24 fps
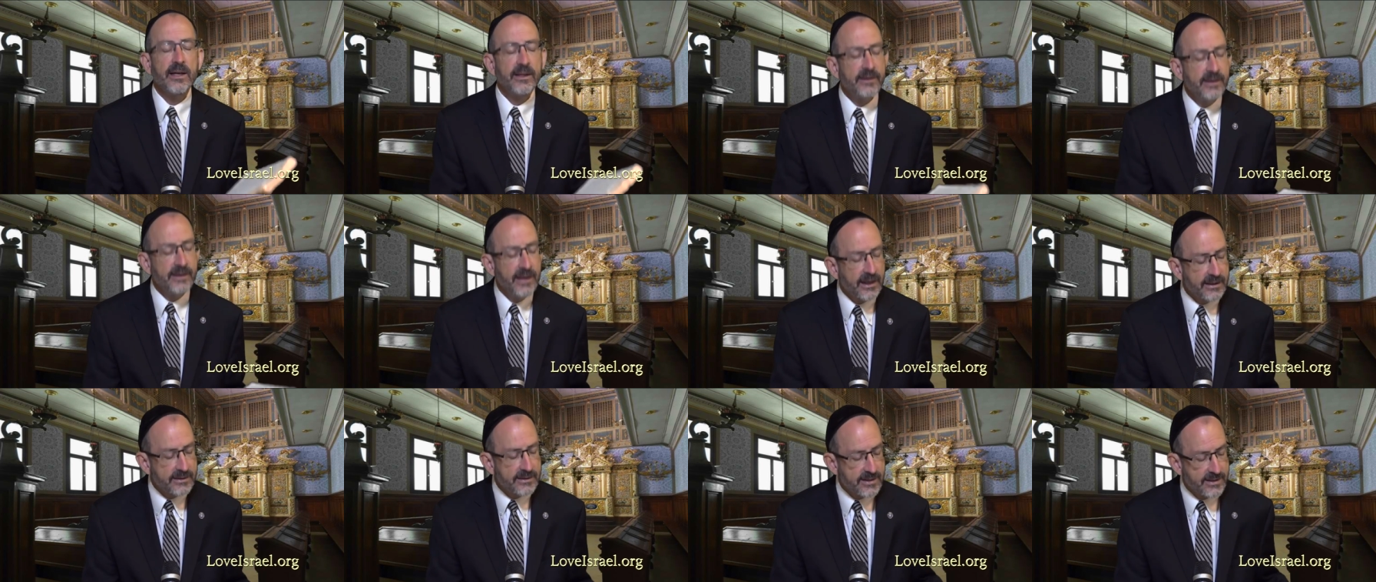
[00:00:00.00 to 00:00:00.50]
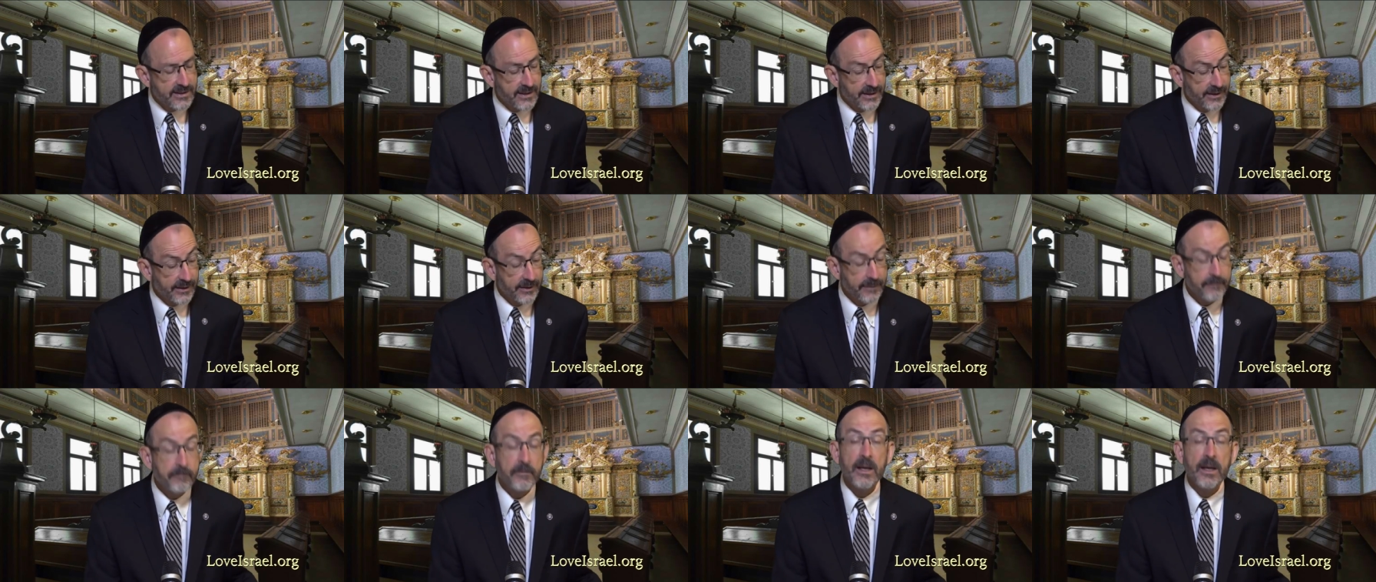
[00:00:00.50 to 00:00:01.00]

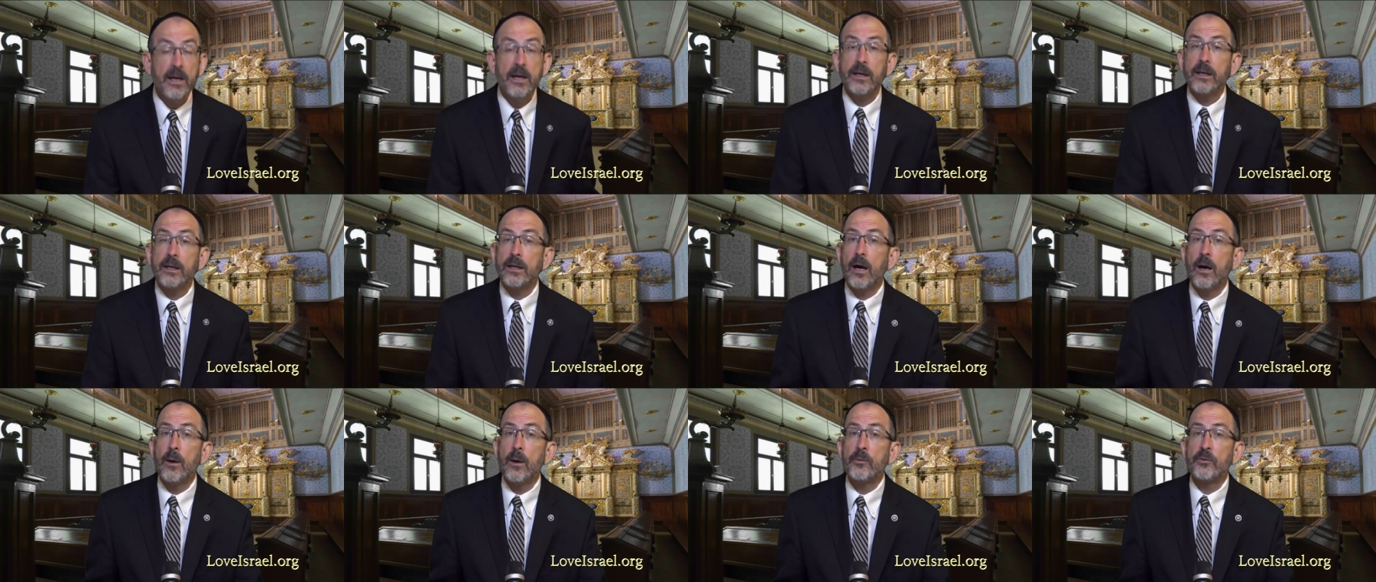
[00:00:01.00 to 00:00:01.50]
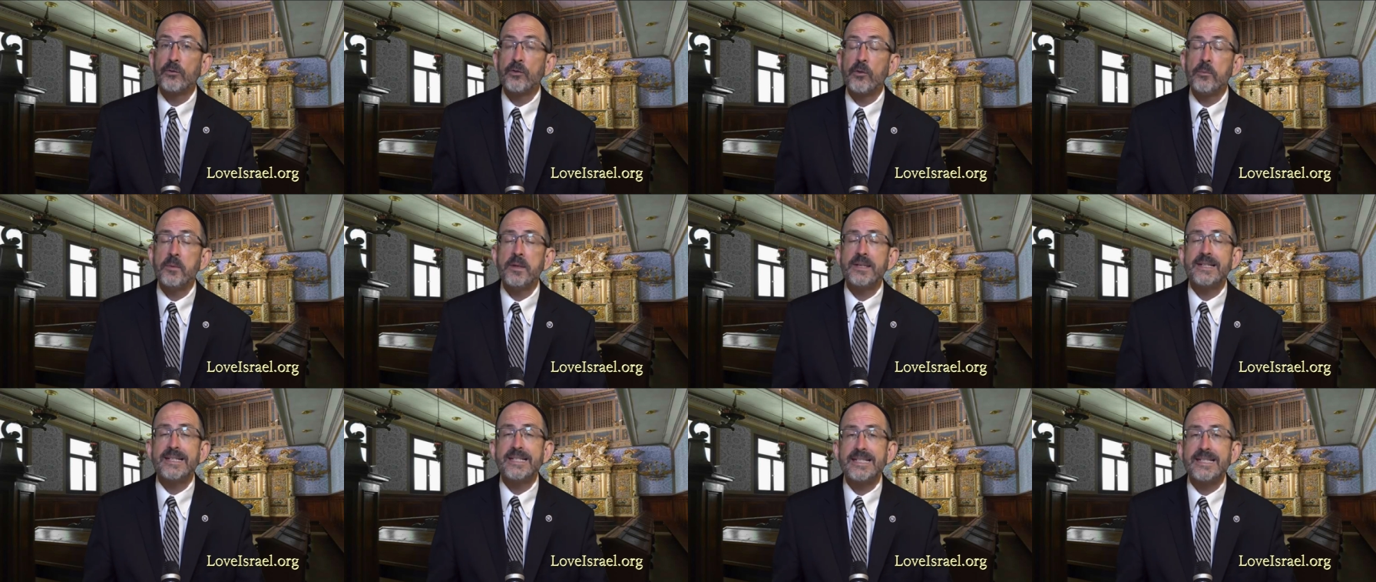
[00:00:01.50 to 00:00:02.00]
Netzer comes
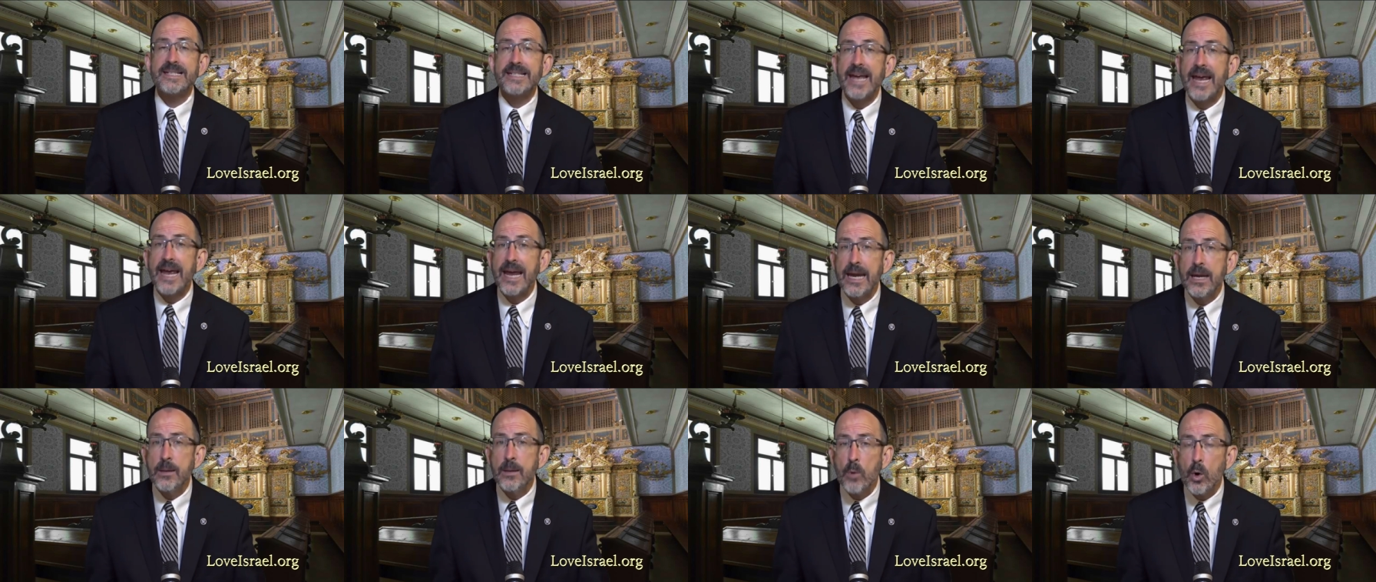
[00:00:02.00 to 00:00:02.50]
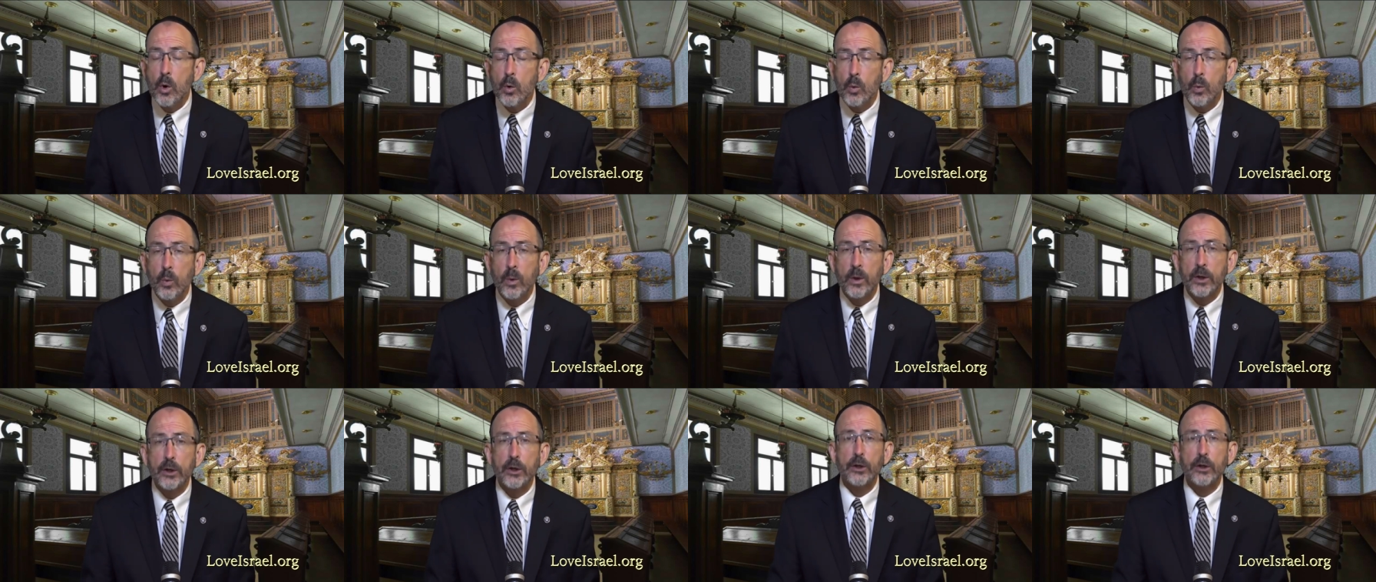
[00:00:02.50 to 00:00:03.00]
from the same
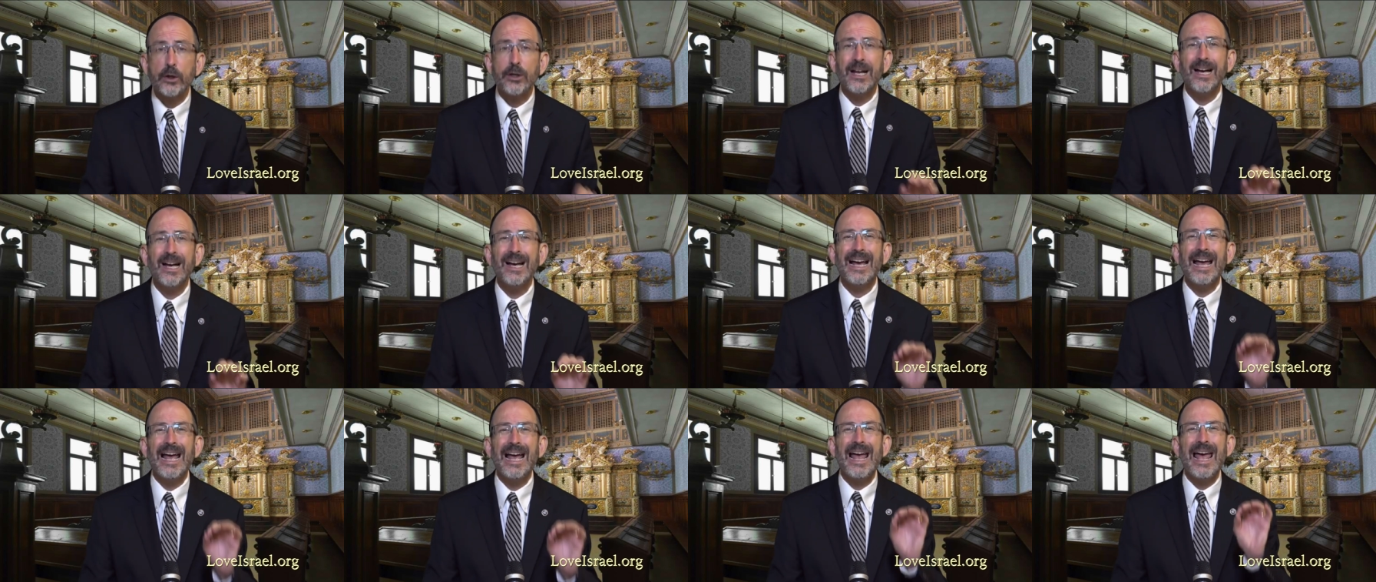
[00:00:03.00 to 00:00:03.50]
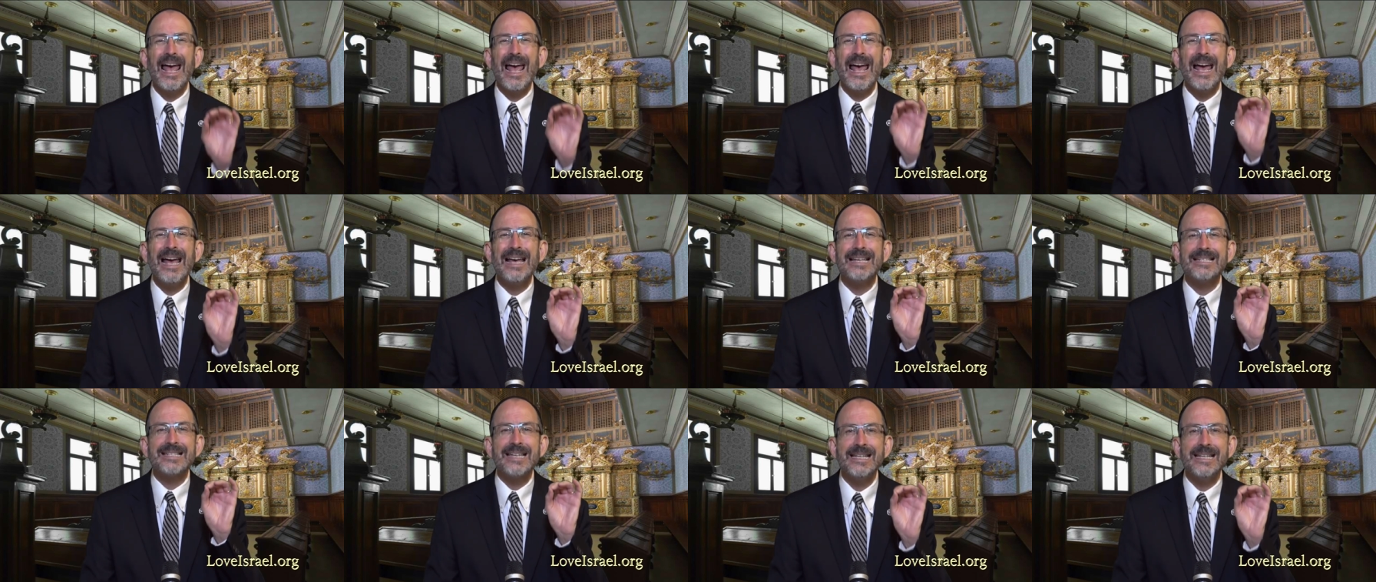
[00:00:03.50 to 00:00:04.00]
word
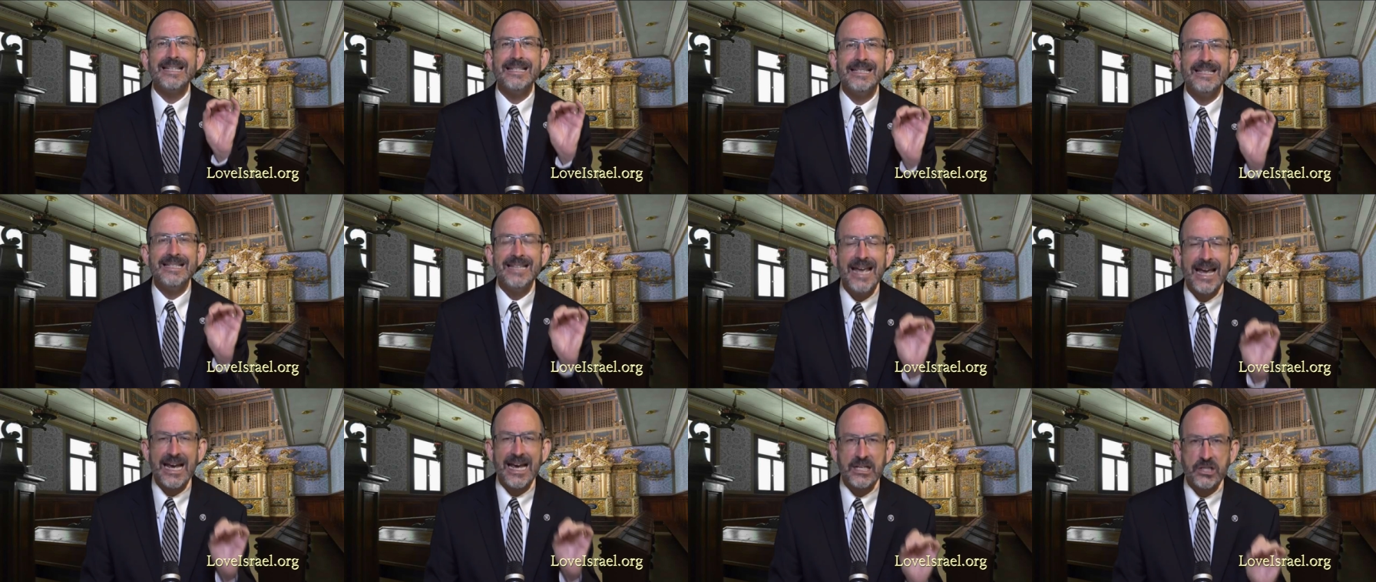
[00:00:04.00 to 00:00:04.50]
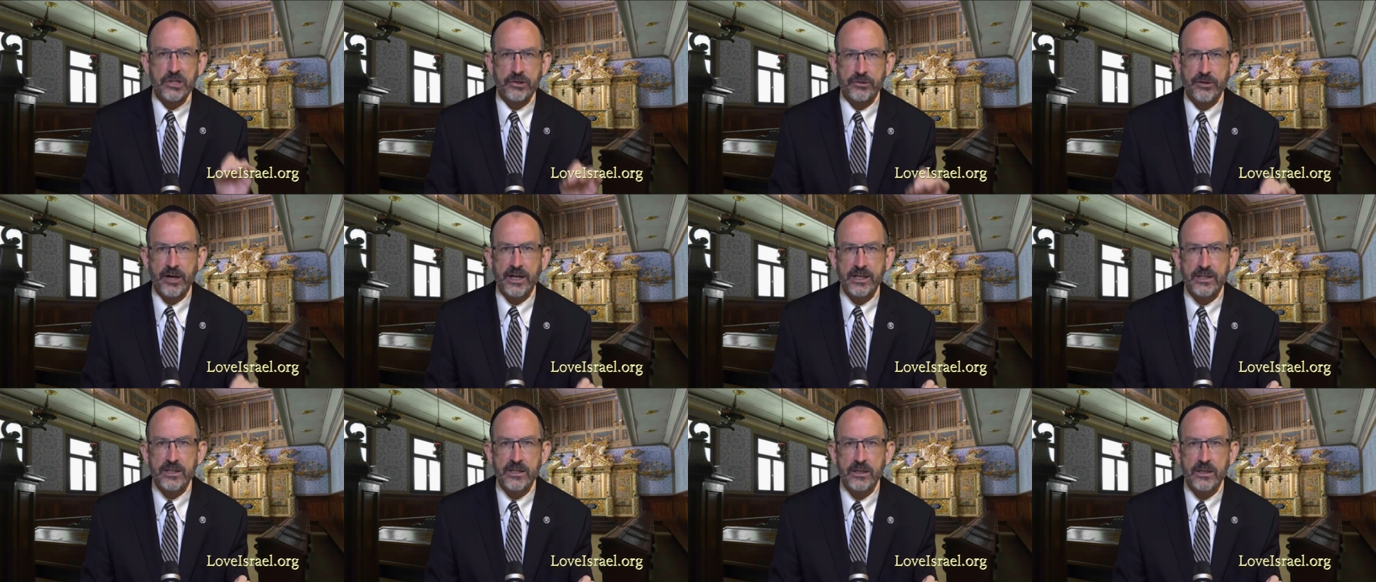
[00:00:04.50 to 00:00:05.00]
as
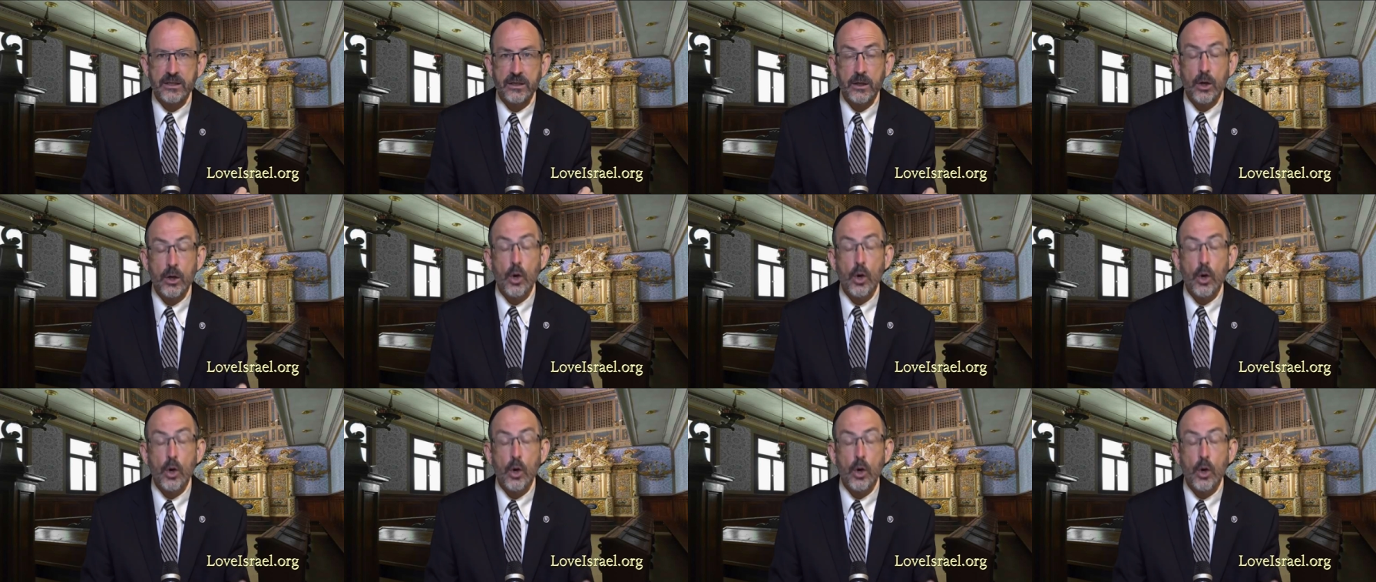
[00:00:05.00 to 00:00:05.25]
Nazarite